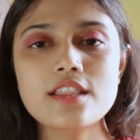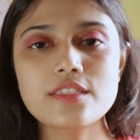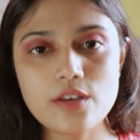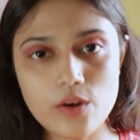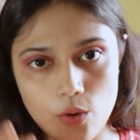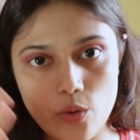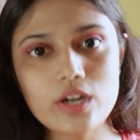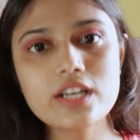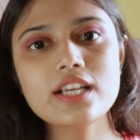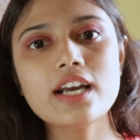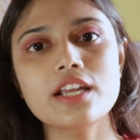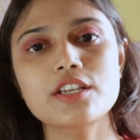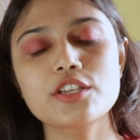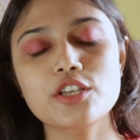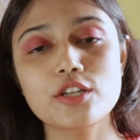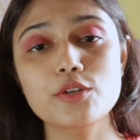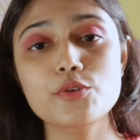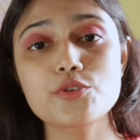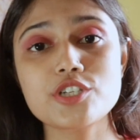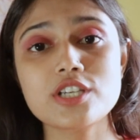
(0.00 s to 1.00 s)
the whole
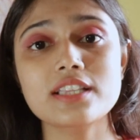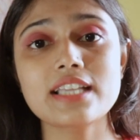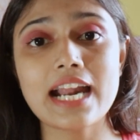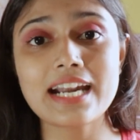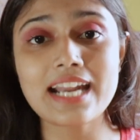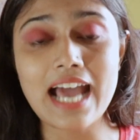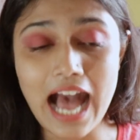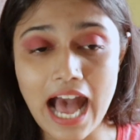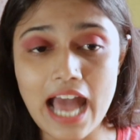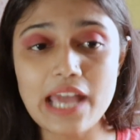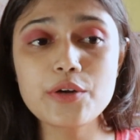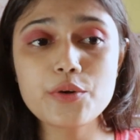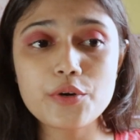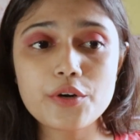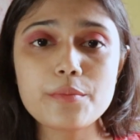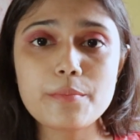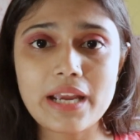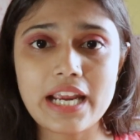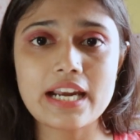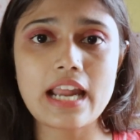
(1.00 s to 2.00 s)
conclusion that I
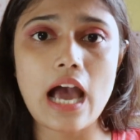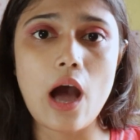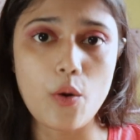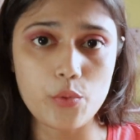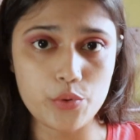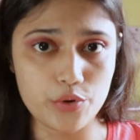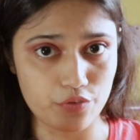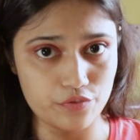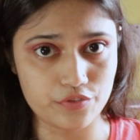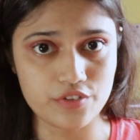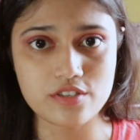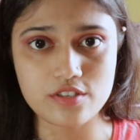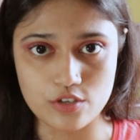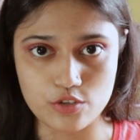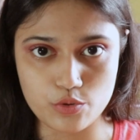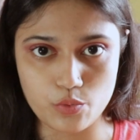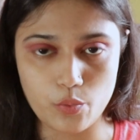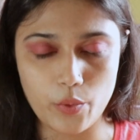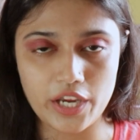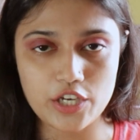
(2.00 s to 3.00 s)
could make out of the
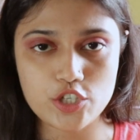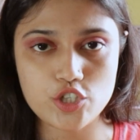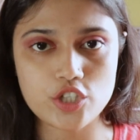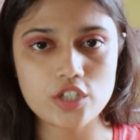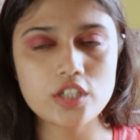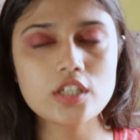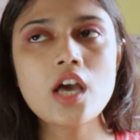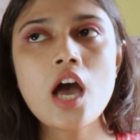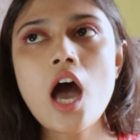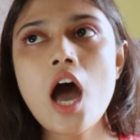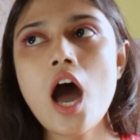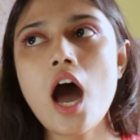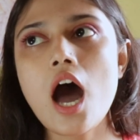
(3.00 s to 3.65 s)
situation.